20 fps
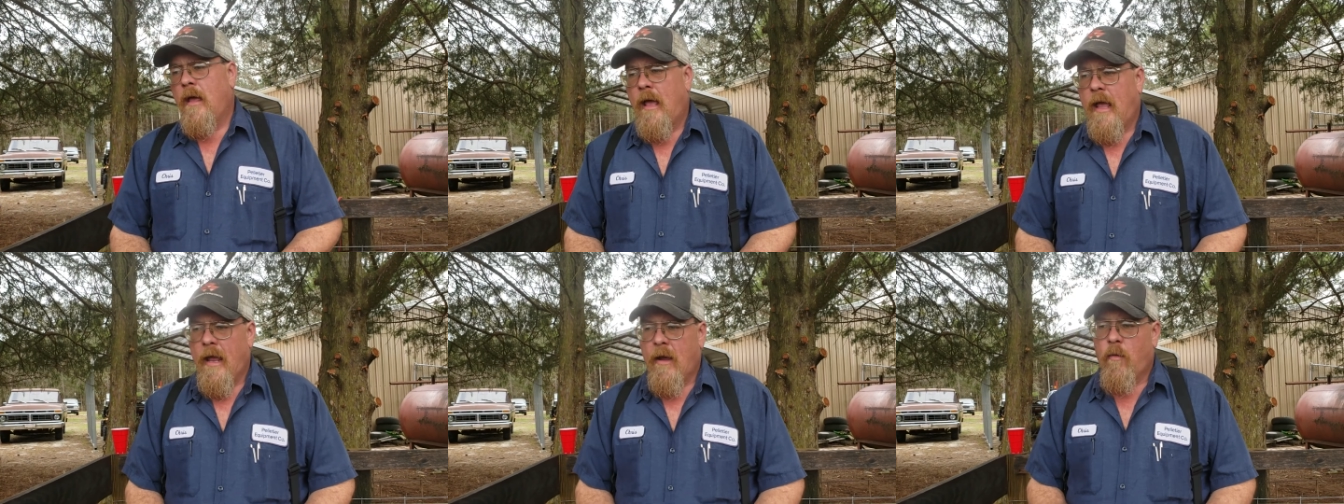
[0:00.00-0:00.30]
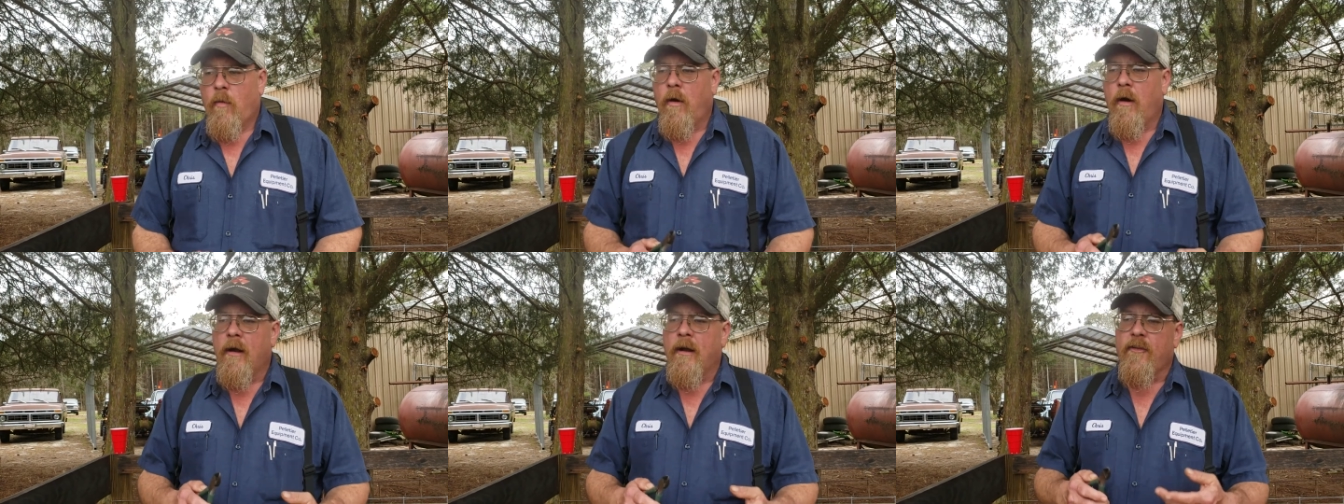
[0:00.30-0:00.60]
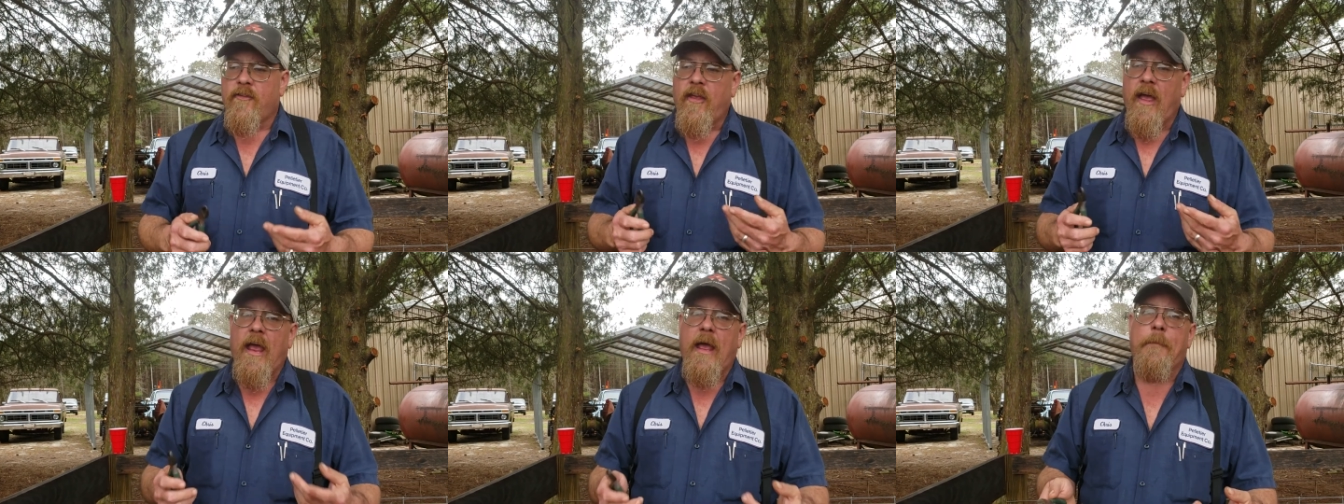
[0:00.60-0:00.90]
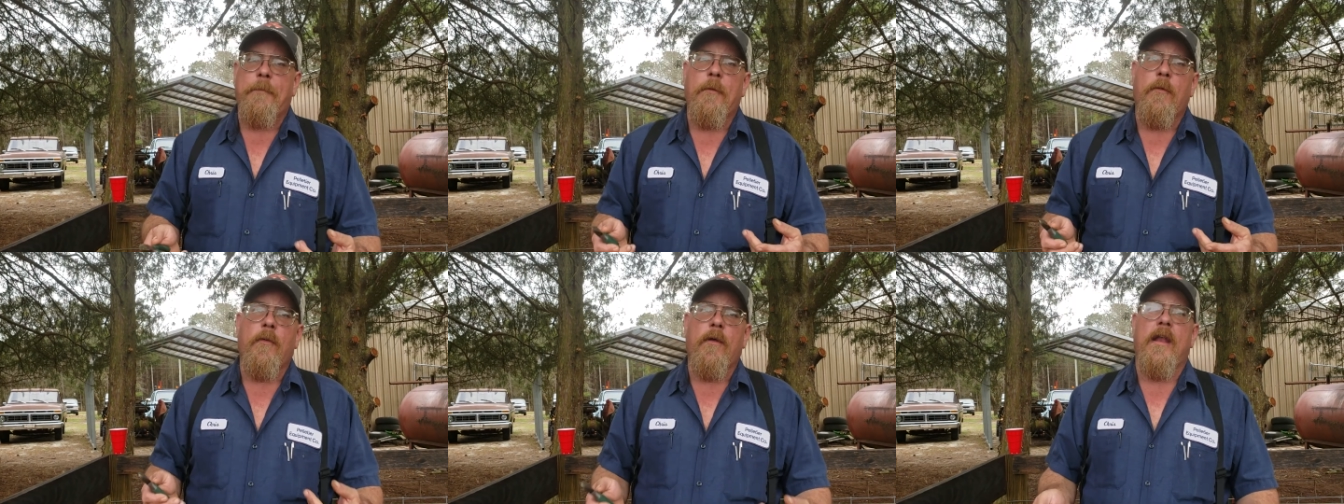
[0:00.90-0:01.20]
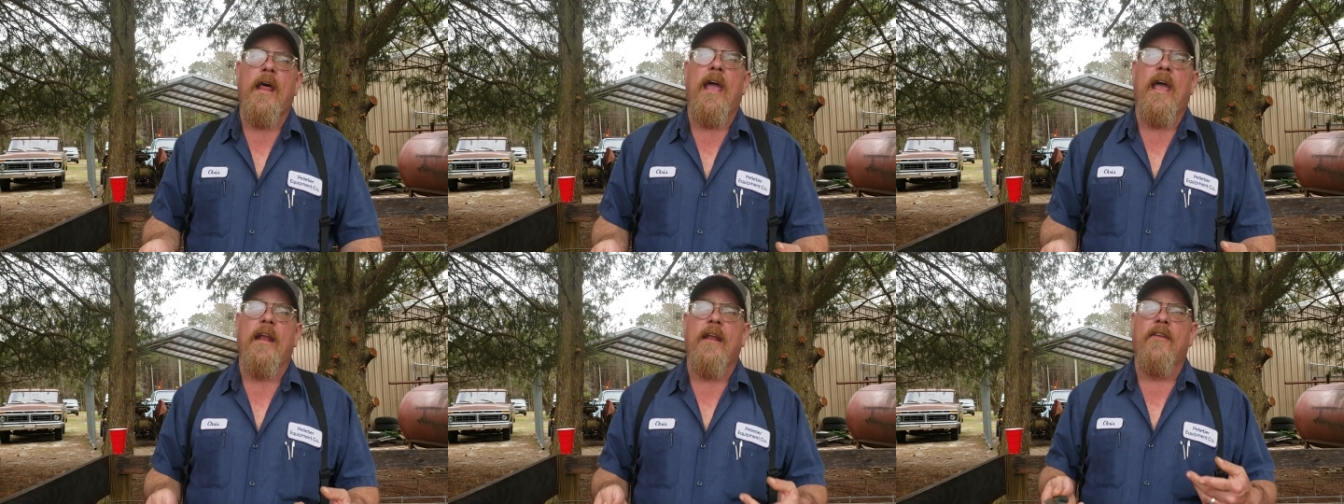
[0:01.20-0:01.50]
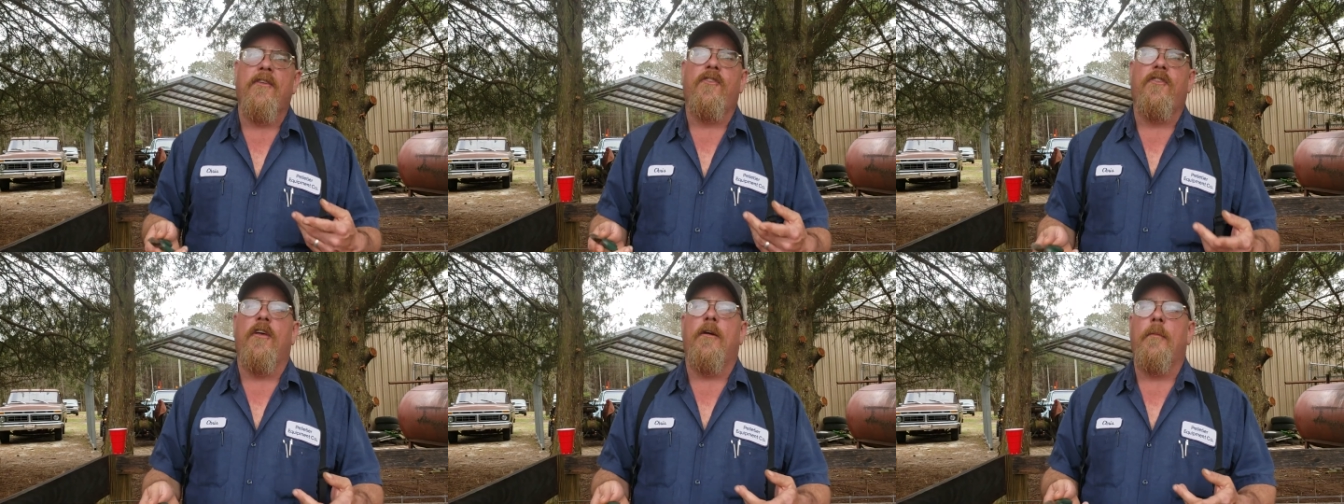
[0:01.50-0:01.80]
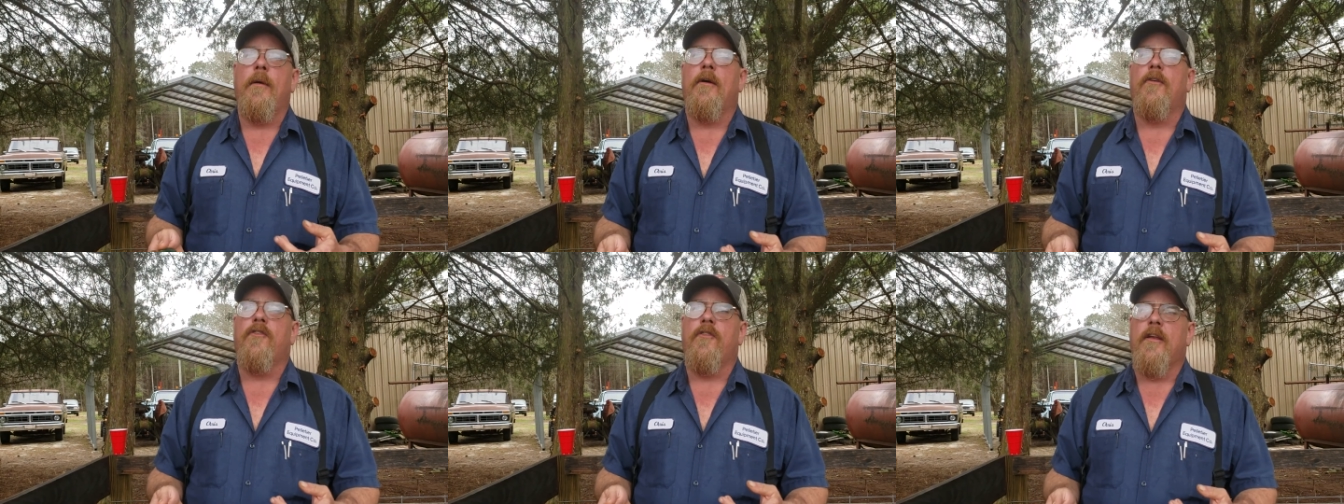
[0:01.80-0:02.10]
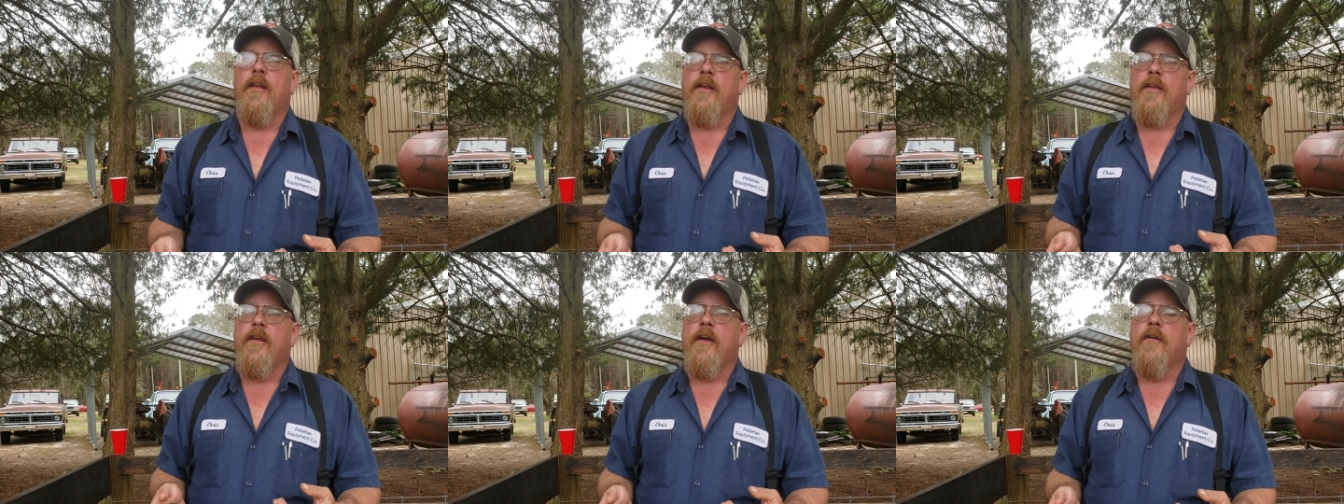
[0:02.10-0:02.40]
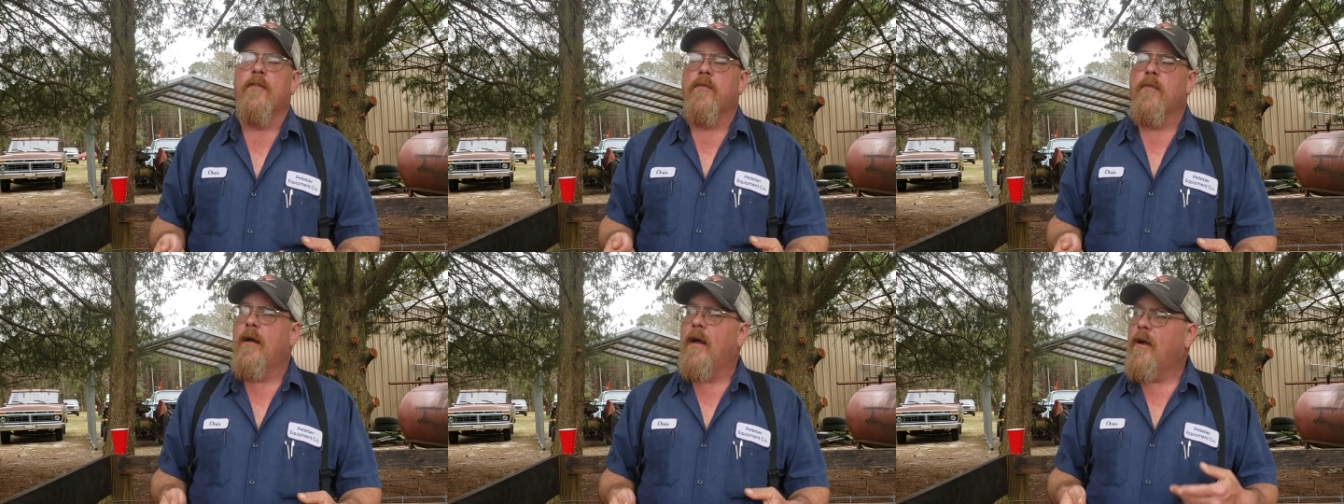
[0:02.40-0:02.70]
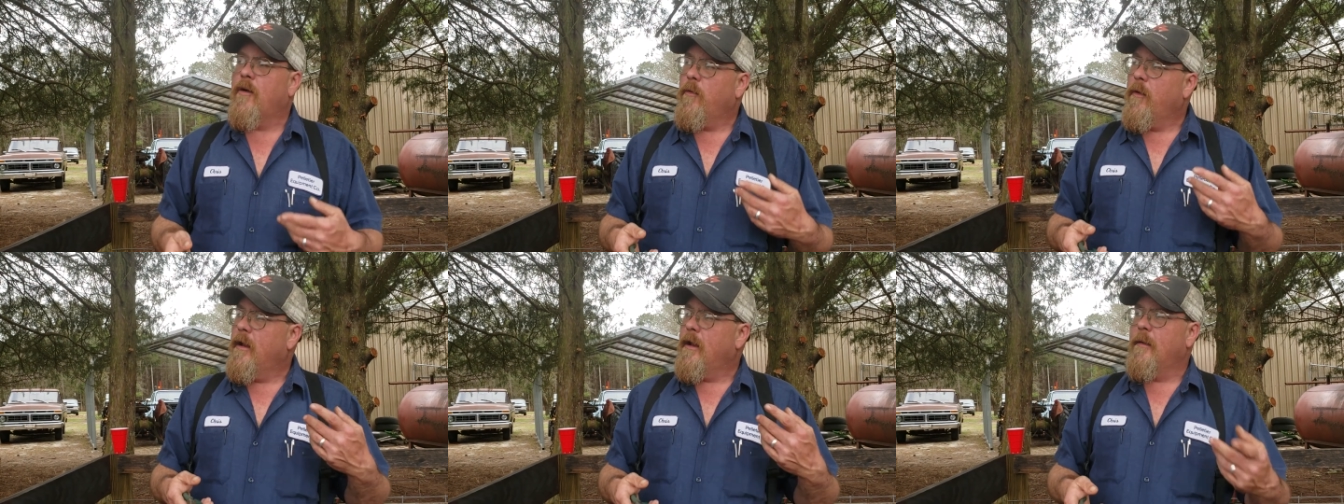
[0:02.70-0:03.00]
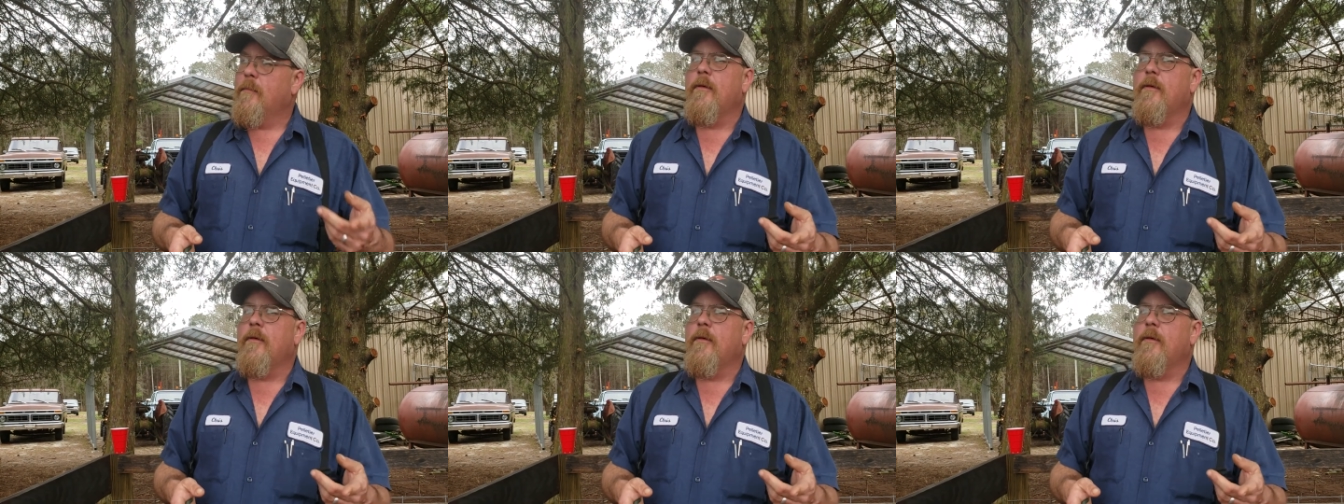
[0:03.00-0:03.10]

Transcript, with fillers: And what has happened with that, this is something else I need to cover right quick.